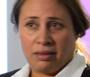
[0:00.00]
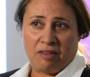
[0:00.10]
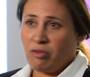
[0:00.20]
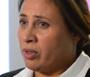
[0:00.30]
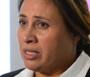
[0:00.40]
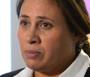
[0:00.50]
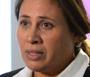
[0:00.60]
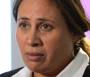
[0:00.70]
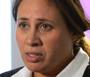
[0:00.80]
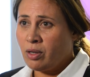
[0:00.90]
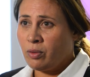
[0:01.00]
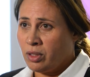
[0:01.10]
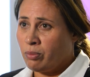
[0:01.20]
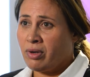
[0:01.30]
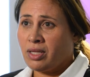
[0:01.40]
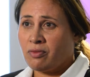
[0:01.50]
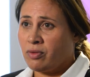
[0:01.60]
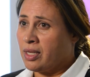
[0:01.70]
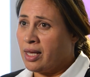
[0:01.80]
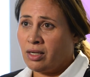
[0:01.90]
everybody's been able to hold their breath for
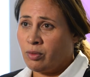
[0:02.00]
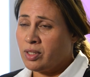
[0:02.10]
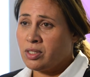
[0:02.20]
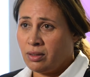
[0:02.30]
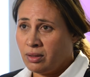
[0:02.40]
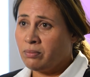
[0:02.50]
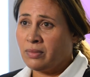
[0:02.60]
the adequate time